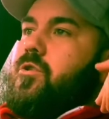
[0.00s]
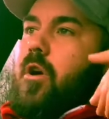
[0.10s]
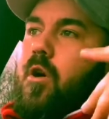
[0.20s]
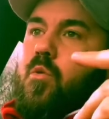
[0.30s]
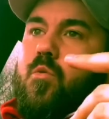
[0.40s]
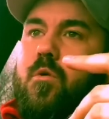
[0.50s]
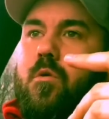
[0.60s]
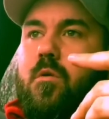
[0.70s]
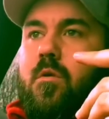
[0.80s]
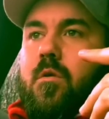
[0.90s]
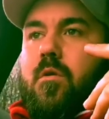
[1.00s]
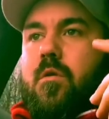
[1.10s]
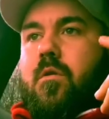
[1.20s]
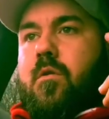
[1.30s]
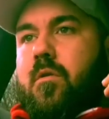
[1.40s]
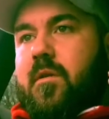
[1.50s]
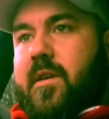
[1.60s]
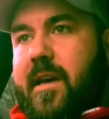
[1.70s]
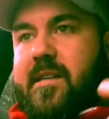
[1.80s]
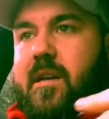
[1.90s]
So
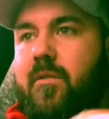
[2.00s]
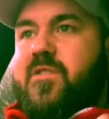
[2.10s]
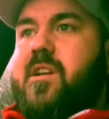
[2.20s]
get yourself